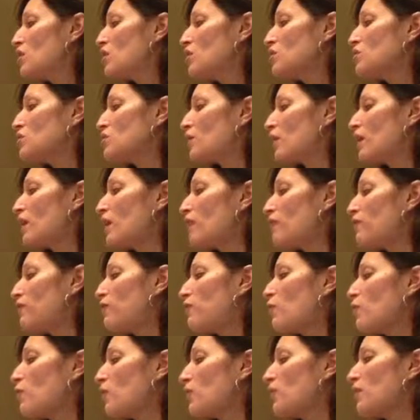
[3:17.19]
So I'd have
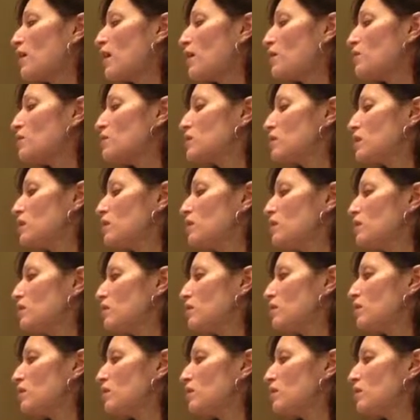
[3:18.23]
4,000